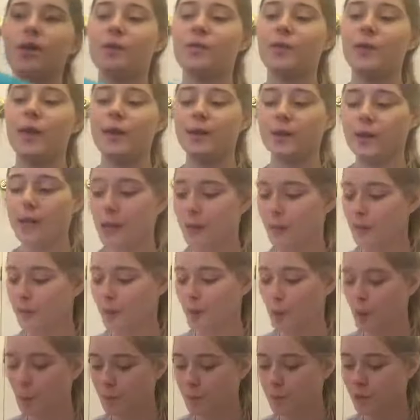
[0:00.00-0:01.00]
We got to keep a
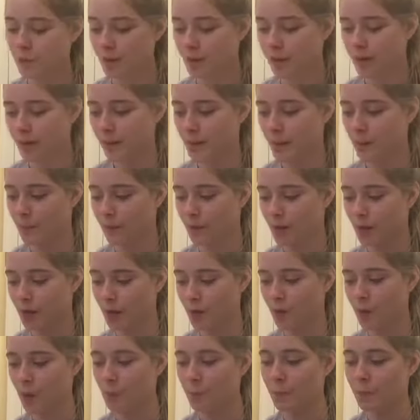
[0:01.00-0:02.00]
notebook, and then we got
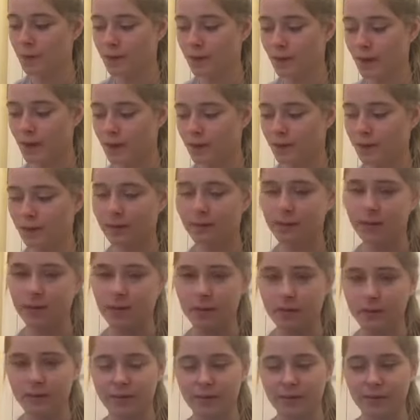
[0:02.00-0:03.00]
our notebook graded at the
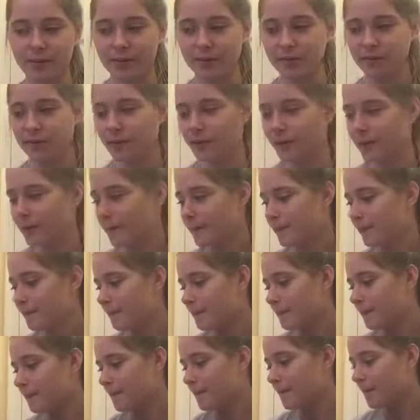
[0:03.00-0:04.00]
end of the semester.
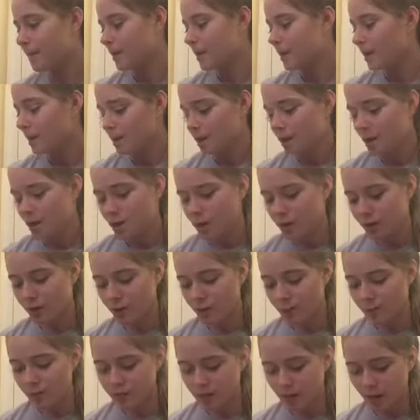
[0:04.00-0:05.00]

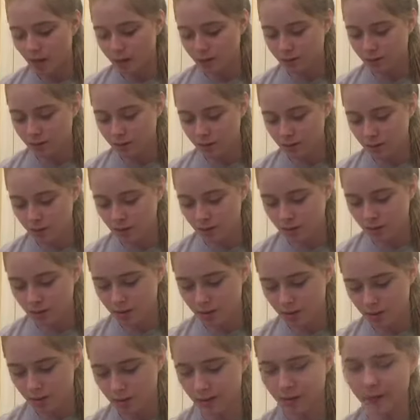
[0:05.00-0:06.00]
It was
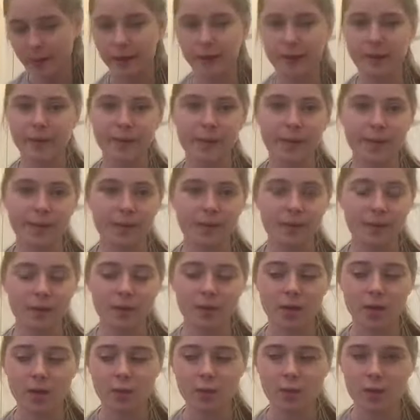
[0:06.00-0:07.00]
honestly like
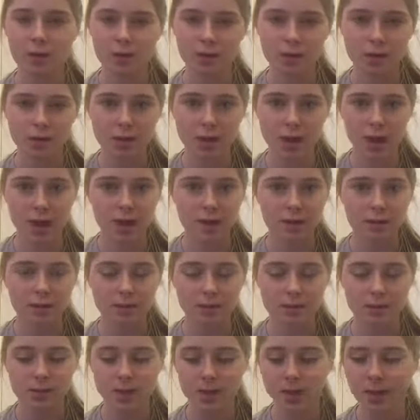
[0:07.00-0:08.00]
the worst
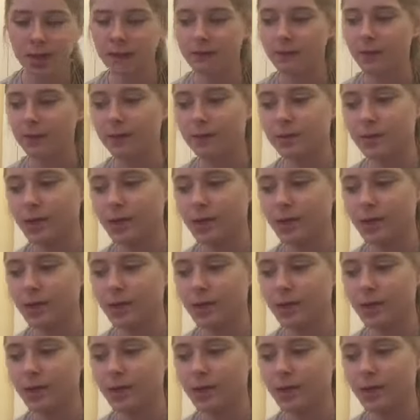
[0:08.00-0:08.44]
class I've ever